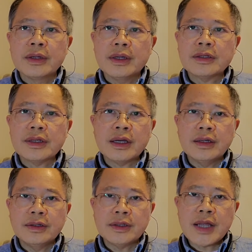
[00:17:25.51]
it's not
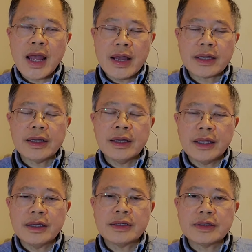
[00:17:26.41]
an attack
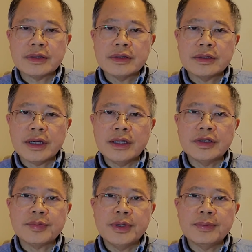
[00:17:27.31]
against
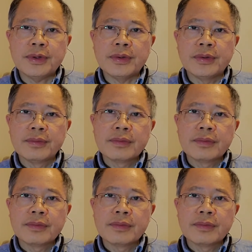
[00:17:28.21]
Chinese people,